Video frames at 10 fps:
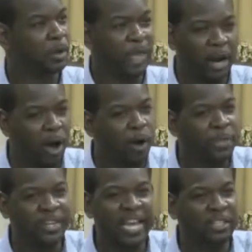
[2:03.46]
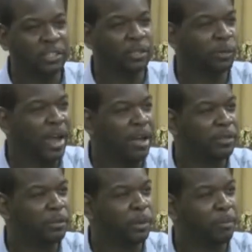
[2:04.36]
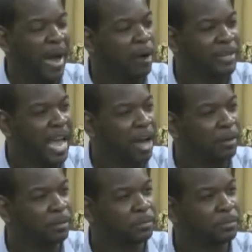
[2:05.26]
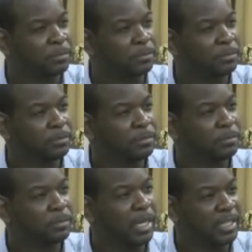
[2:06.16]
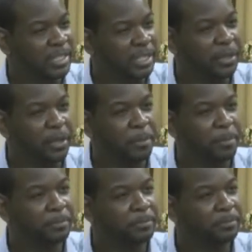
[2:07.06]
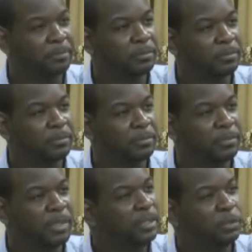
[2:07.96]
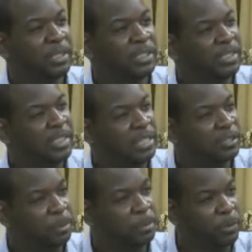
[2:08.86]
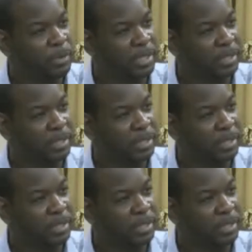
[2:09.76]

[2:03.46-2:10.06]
that all the nations around them would bow down unto them. This was his testimony.